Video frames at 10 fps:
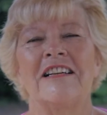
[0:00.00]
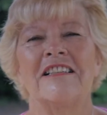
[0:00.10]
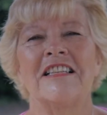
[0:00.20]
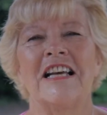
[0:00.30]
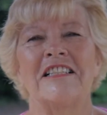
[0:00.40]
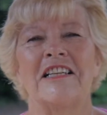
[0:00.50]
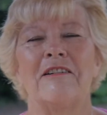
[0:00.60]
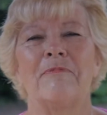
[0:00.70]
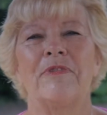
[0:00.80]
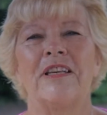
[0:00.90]
I set
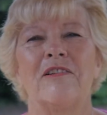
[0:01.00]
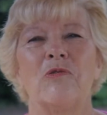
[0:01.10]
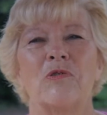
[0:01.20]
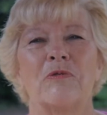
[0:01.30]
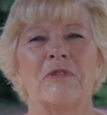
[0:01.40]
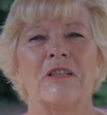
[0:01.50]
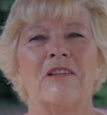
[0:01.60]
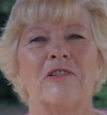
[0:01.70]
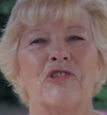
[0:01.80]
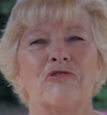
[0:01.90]
up the Alderwood
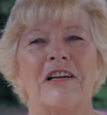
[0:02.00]
Lodge